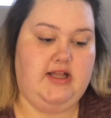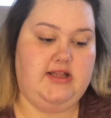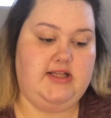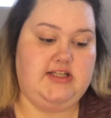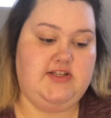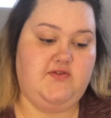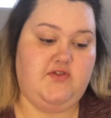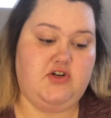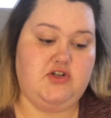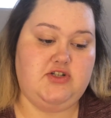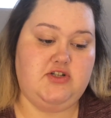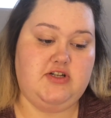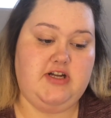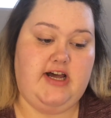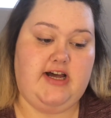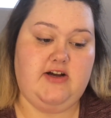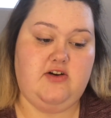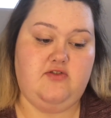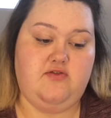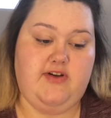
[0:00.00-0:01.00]
This
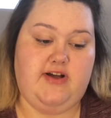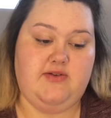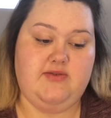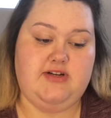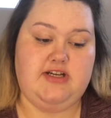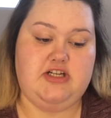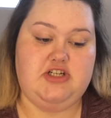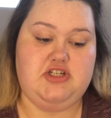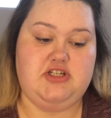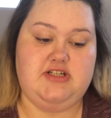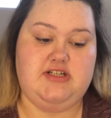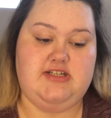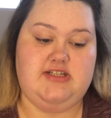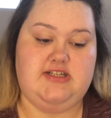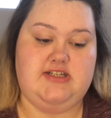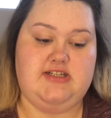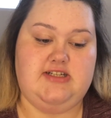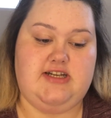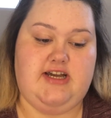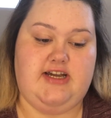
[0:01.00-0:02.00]
versatile foundation is
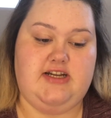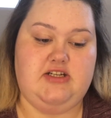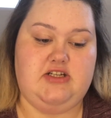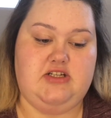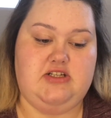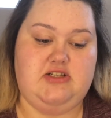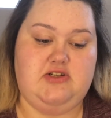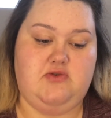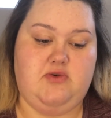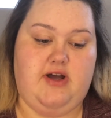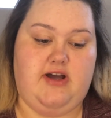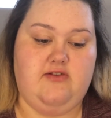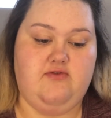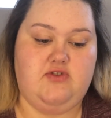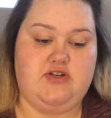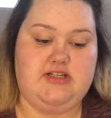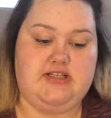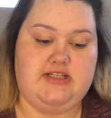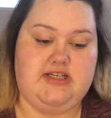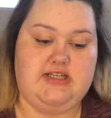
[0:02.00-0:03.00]
designed to suit
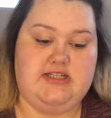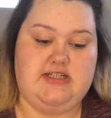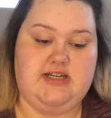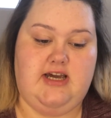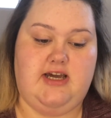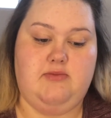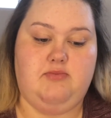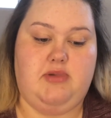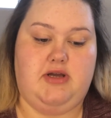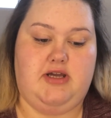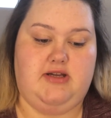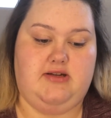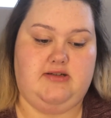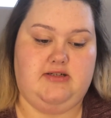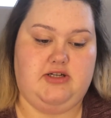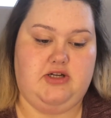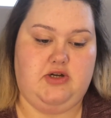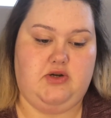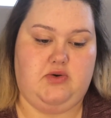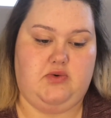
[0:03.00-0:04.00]
every skin type and
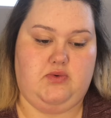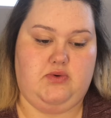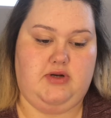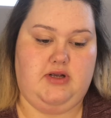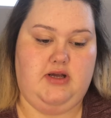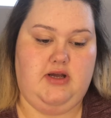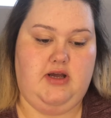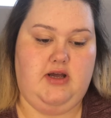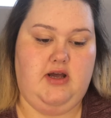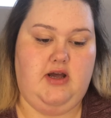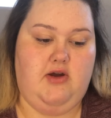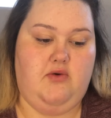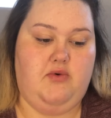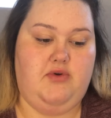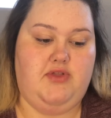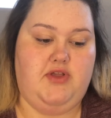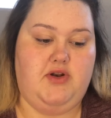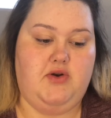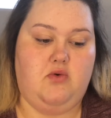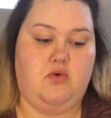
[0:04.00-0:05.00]
tone,
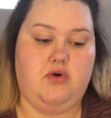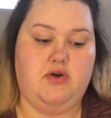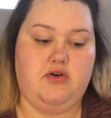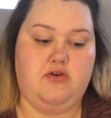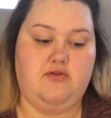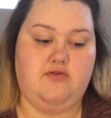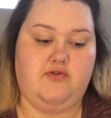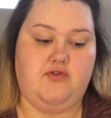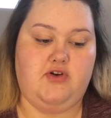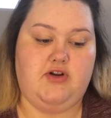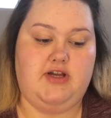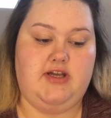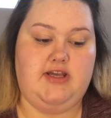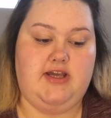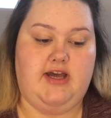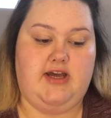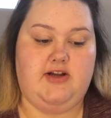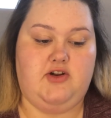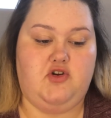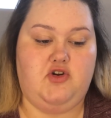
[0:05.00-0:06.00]
with an oil-free
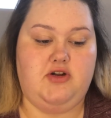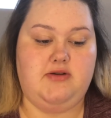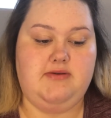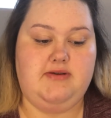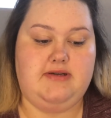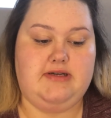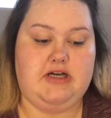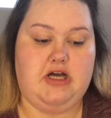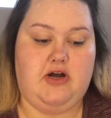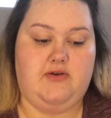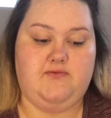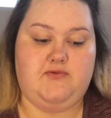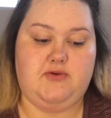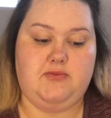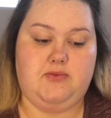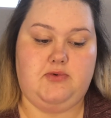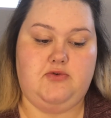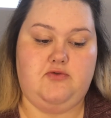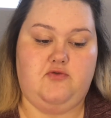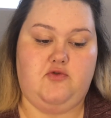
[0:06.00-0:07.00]
yet creamy and
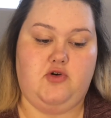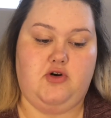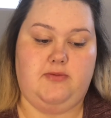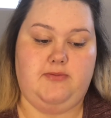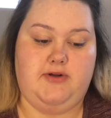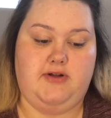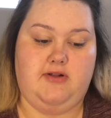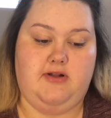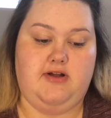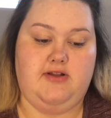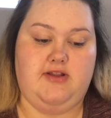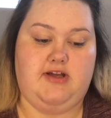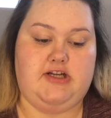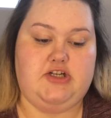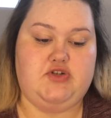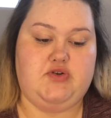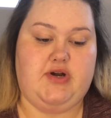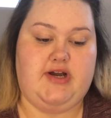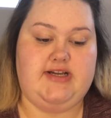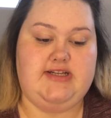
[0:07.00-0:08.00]
comfortable formula that
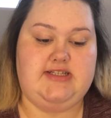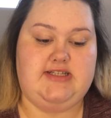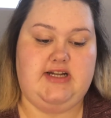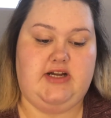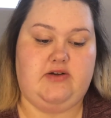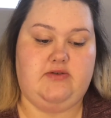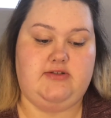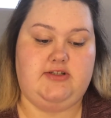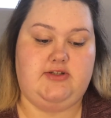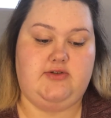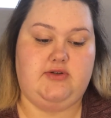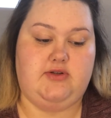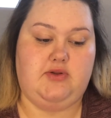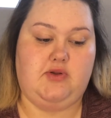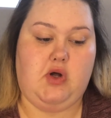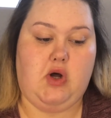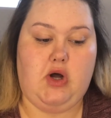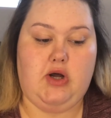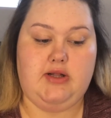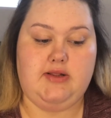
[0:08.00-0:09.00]
dries down to a
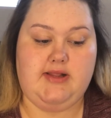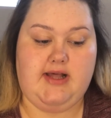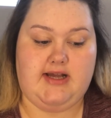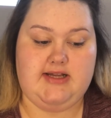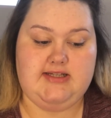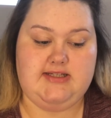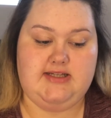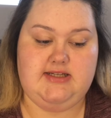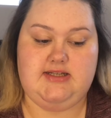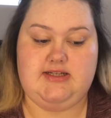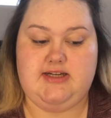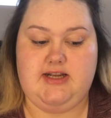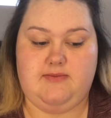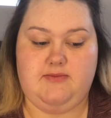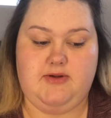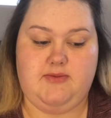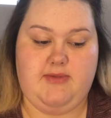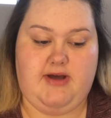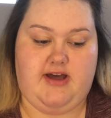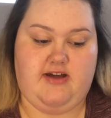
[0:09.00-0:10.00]
long-lasting
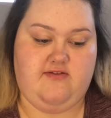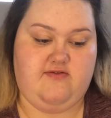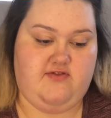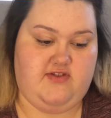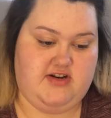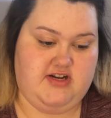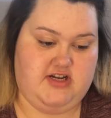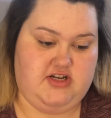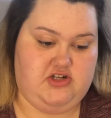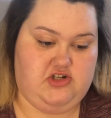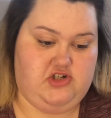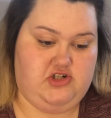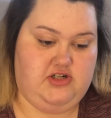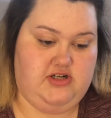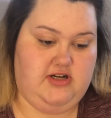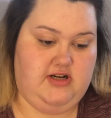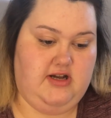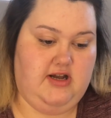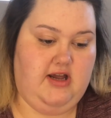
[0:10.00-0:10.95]
demi-matte finish.